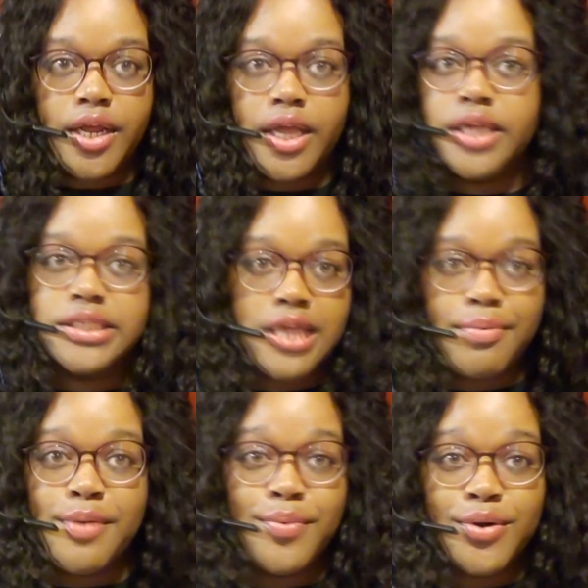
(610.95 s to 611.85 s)
And he
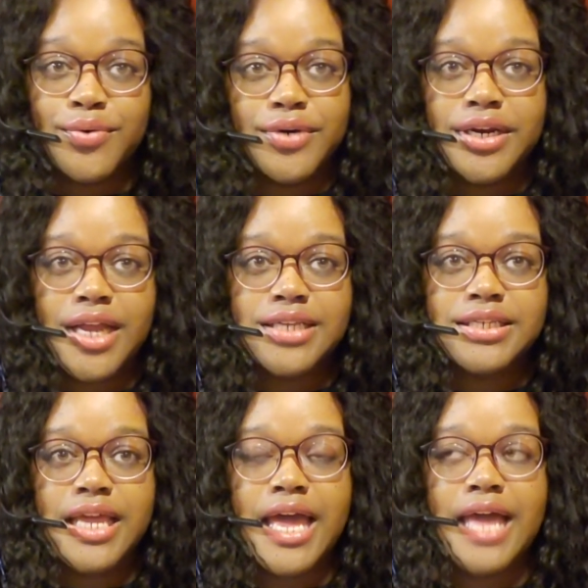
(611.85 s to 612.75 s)
said, People don't
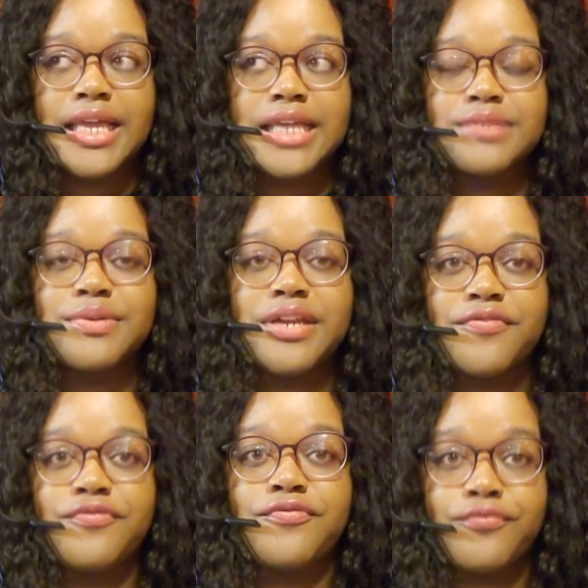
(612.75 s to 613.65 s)
realize that. I guess when
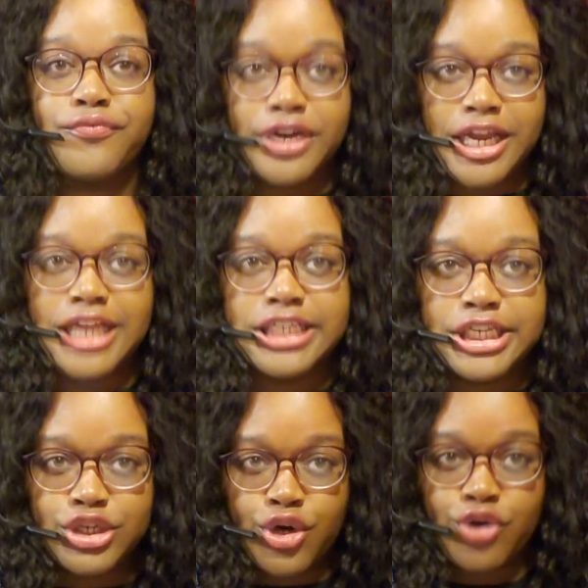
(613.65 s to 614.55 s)
they realize
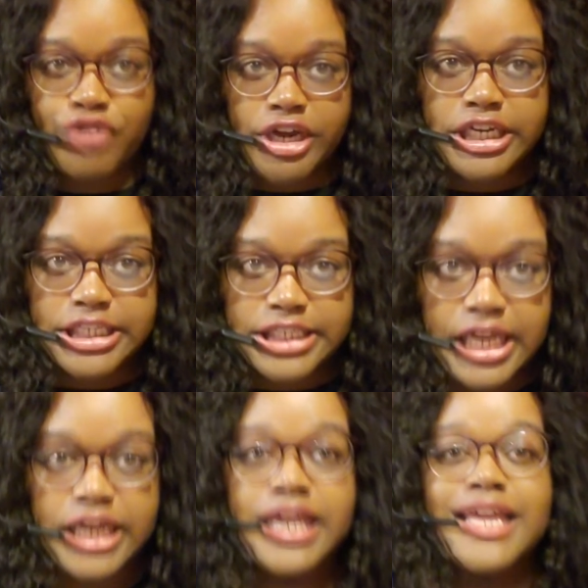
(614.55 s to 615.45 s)
he's Kirk Franklin's
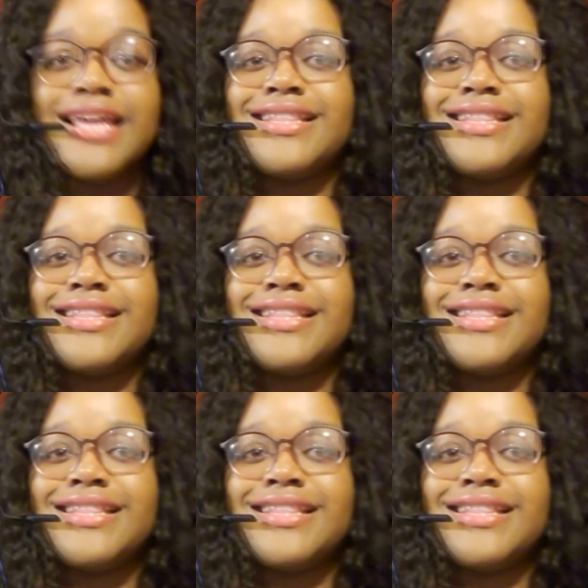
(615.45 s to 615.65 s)
son,